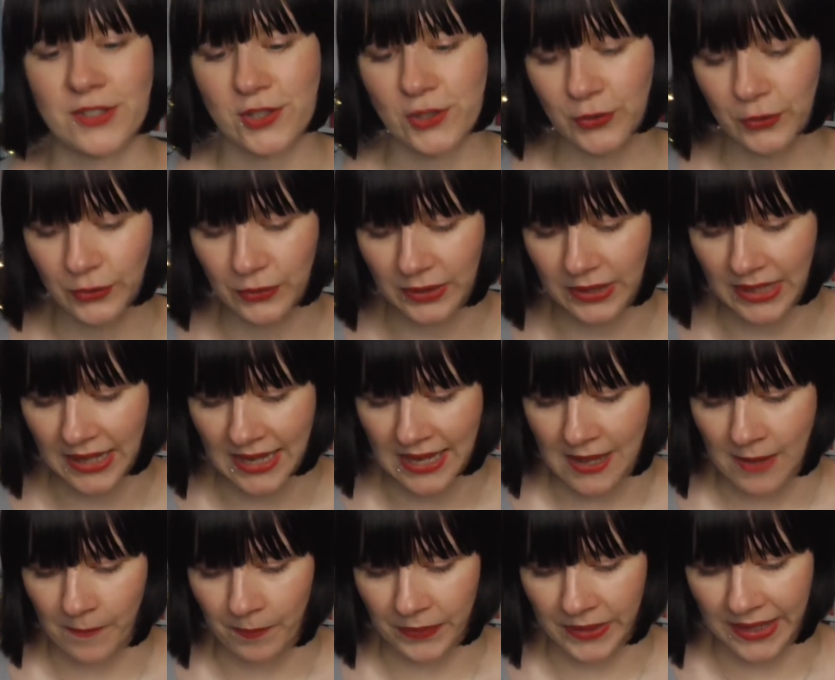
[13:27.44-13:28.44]
June.
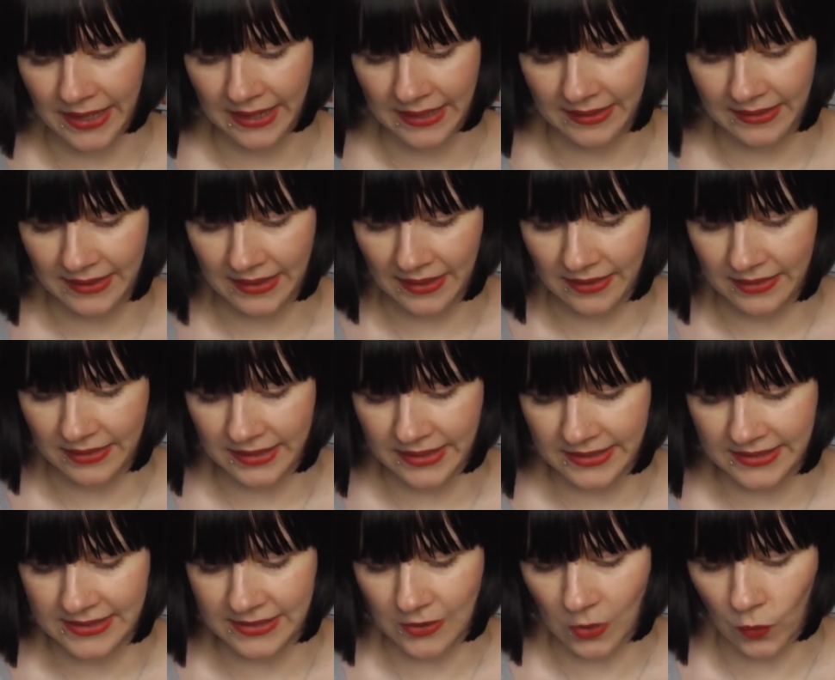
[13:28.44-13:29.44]
And
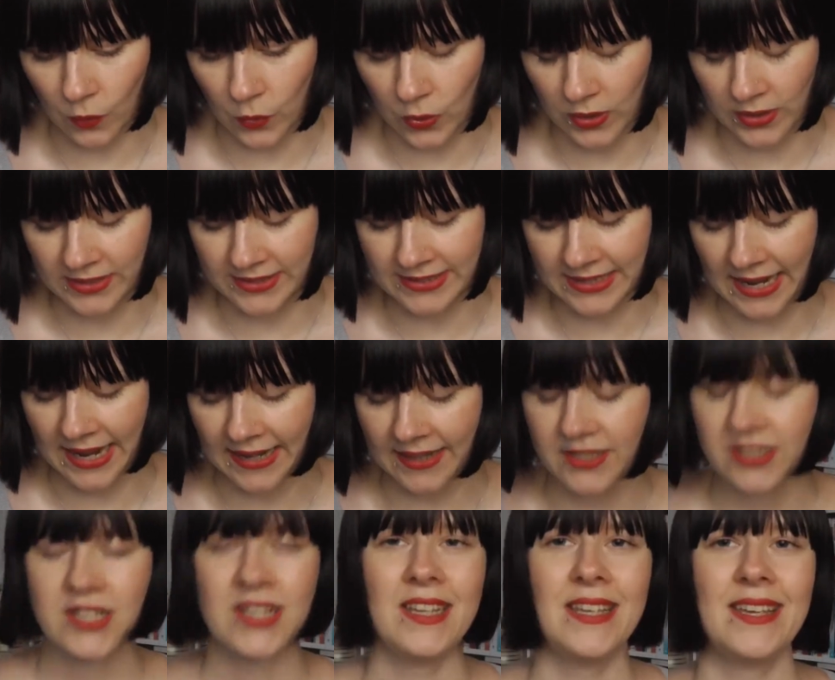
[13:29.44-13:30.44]
this was
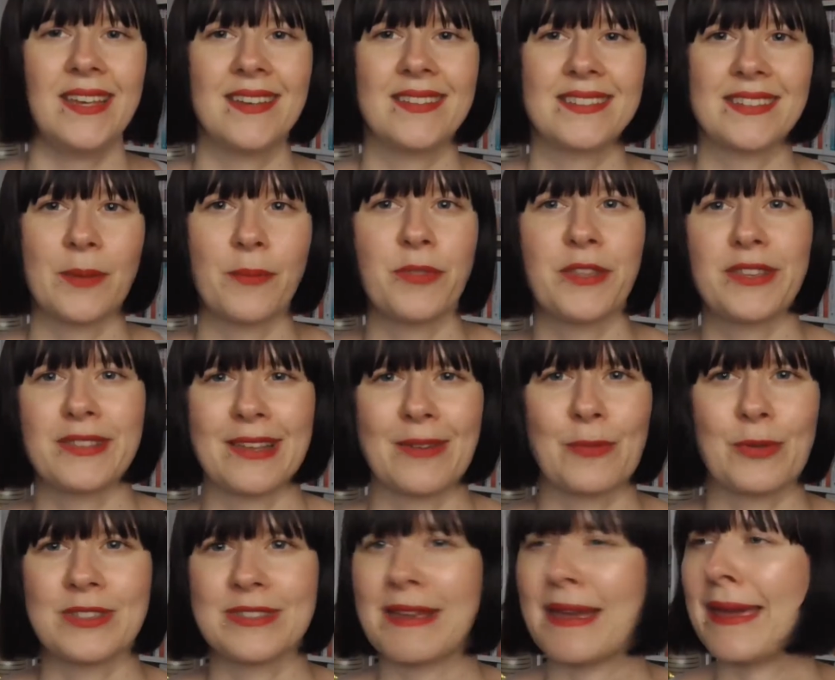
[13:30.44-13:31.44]
actually something
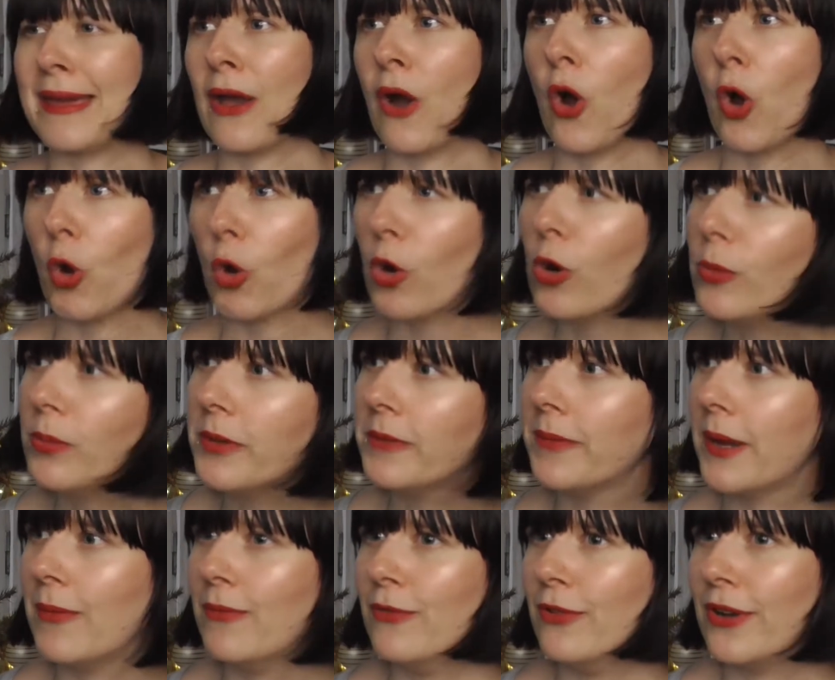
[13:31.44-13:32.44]
that was a horrible
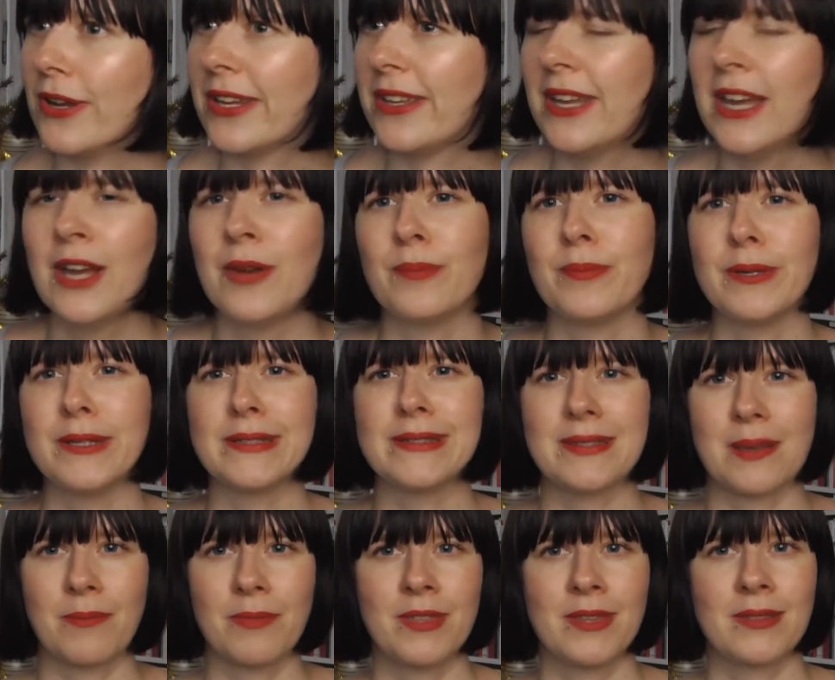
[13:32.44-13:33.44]
memory, but
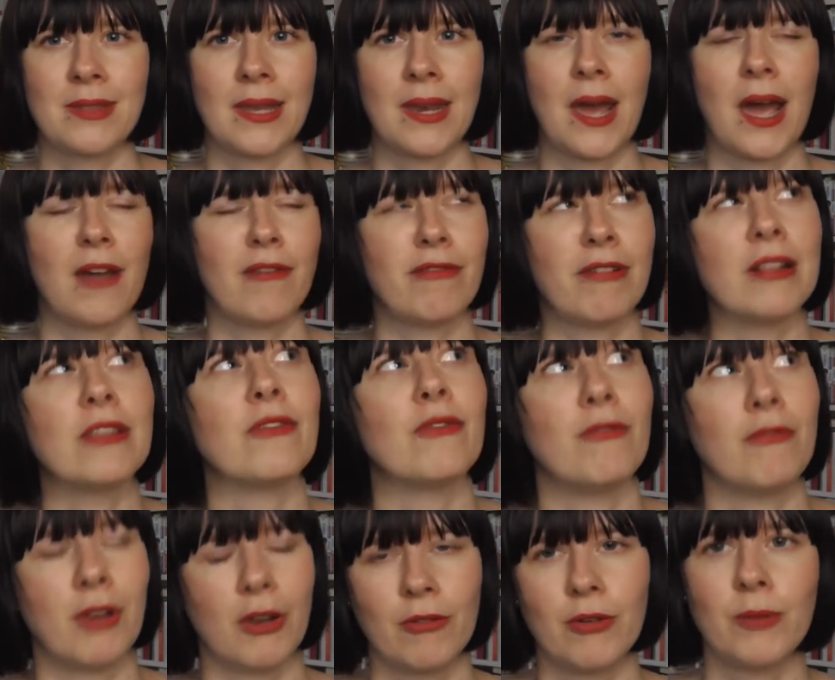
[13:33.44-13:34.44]
something that I felt
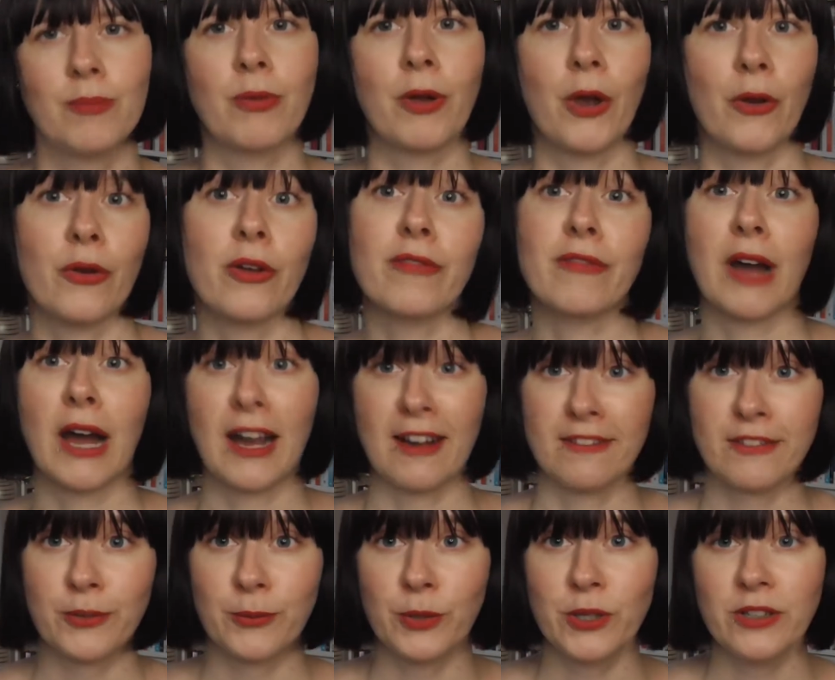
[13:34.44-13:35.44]
very proud of
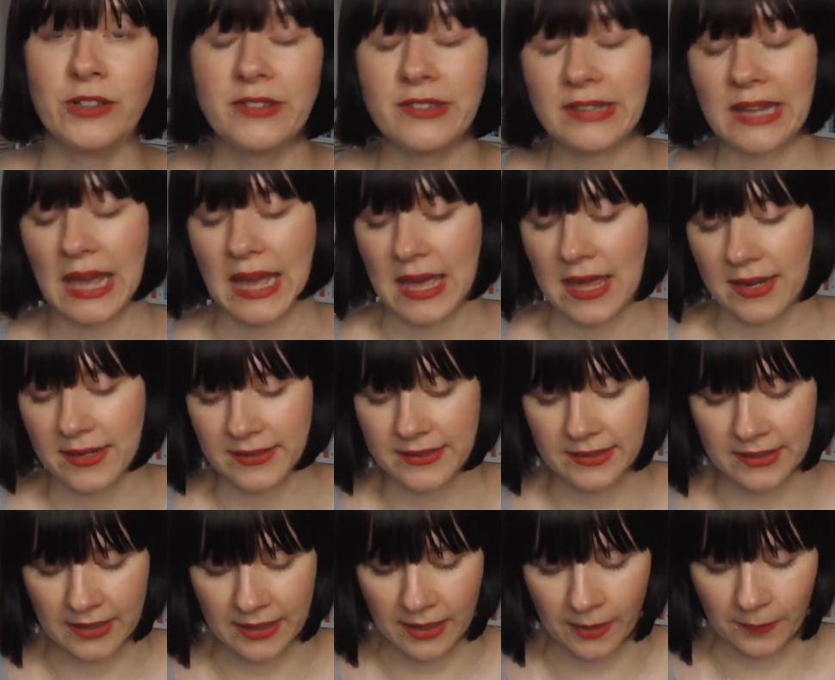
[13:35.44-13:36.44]
afterwards. And
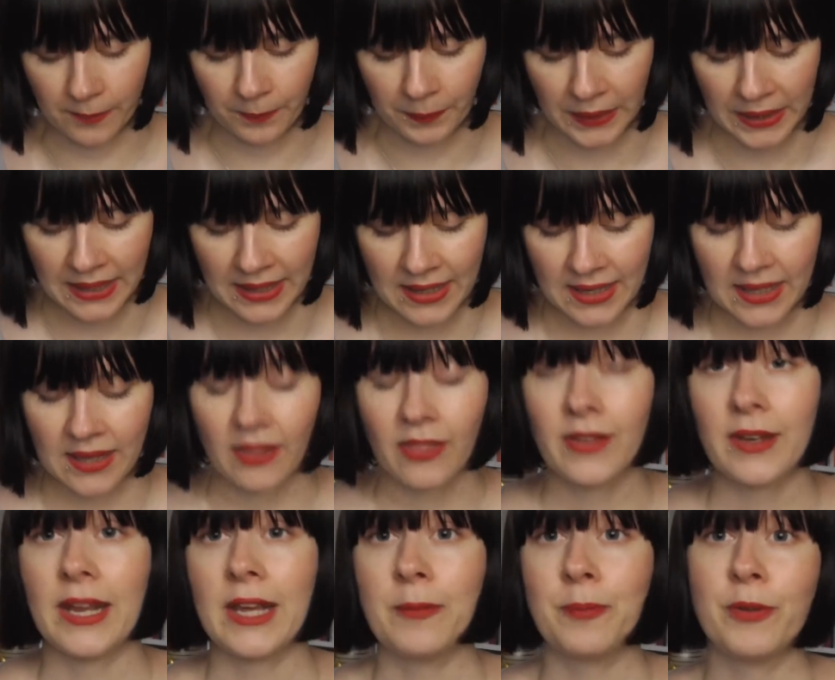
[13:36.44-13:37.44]

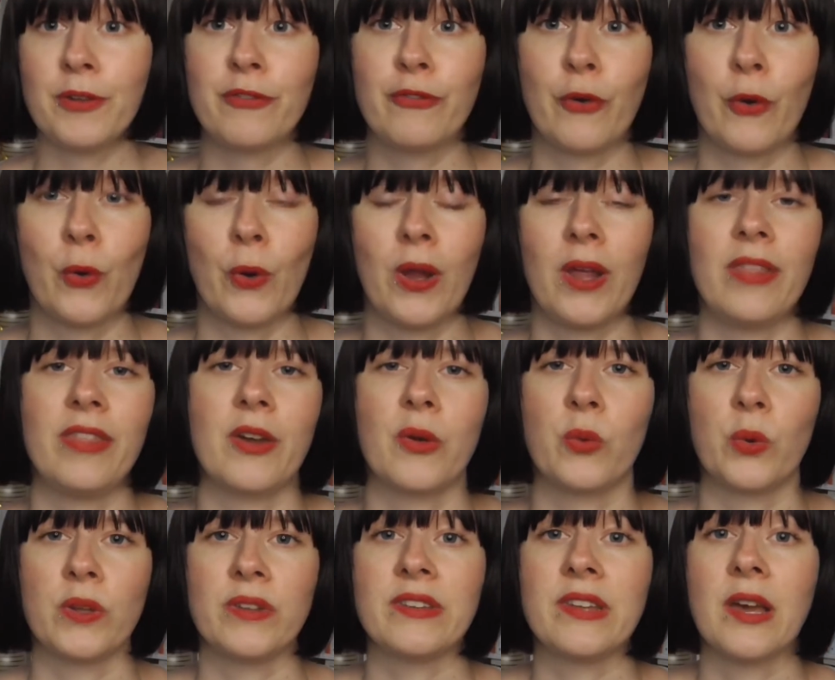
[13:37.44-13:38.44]
the night before, there
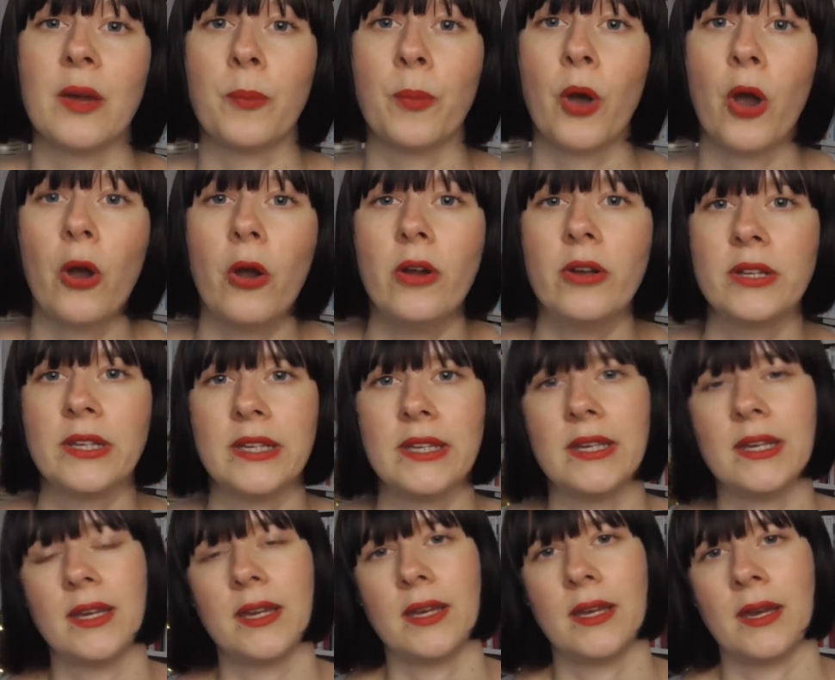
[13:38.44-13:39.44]
was a
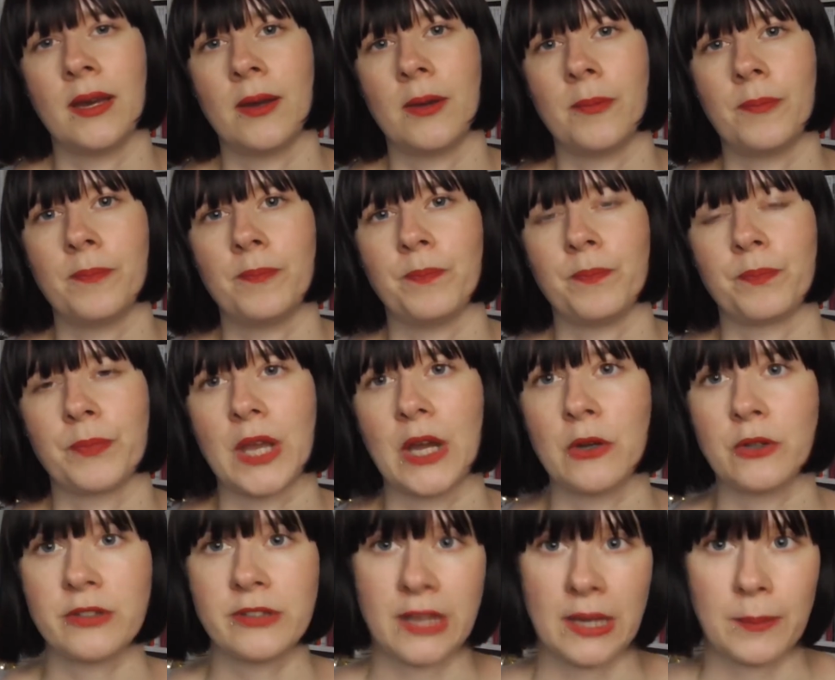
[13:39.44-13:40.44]
party
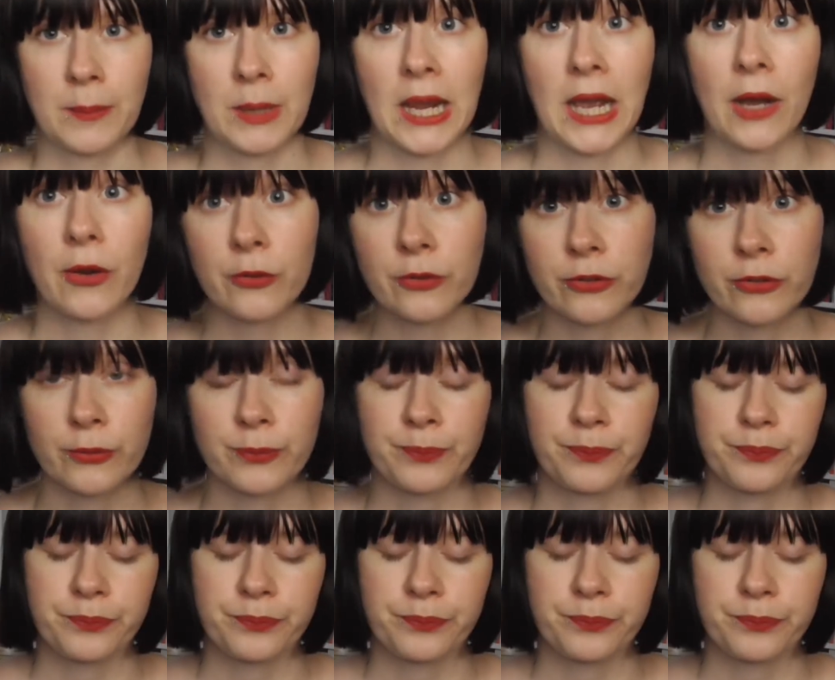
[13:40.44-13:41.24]
outside my house.